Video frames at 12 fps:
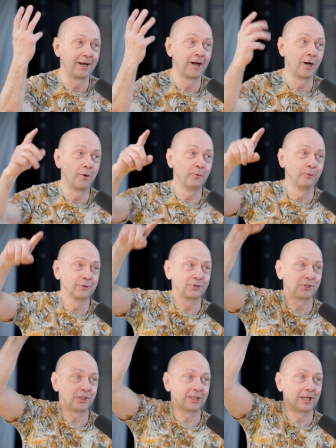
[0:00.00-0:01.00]
how
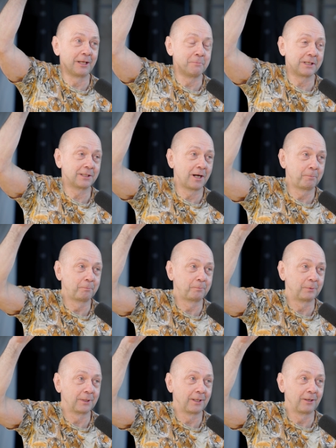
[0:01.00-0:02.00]
she climbing up
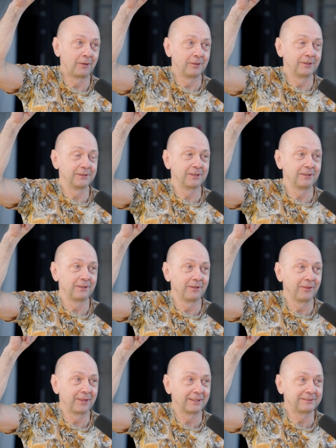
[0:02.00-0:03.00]
on
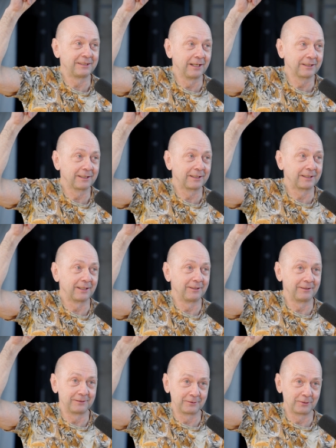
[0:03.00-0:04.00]
on the silk
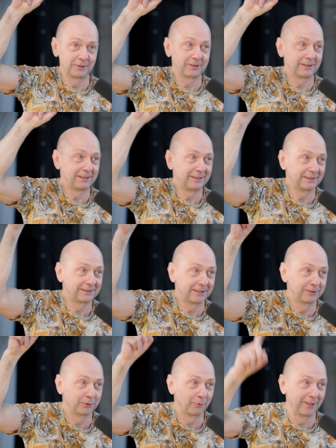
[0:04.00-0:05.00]
or in
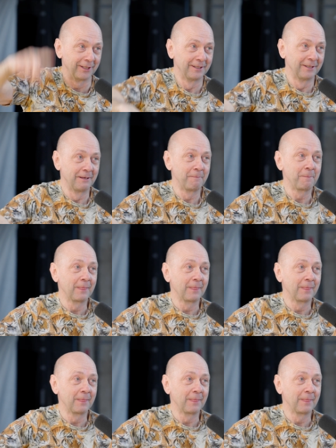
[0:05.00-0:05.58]
tissue, mm -hmm.